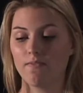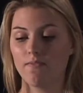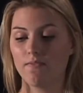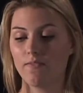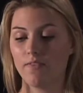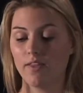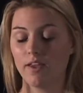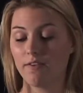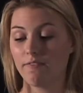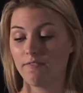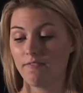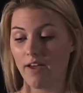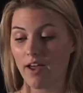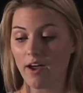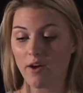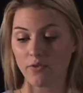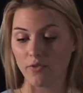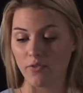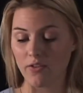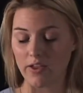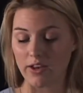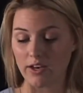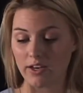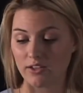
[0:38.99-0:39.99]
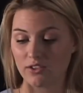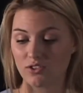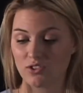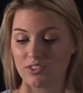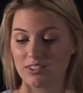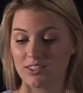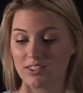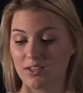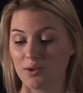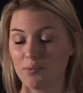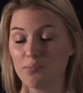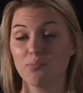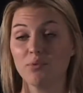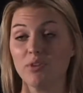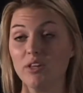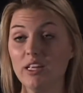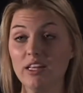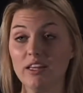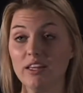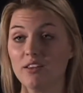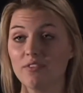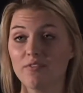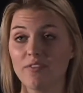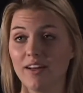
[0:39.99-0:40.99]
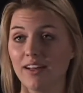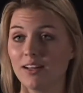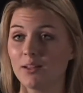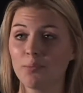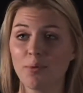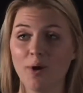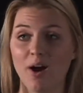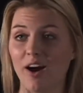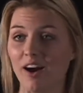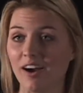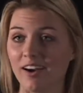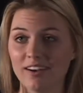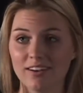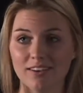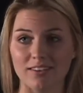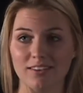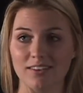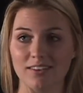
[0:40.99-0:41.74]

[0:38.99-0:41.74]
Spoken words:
they found that it just completely fell apart.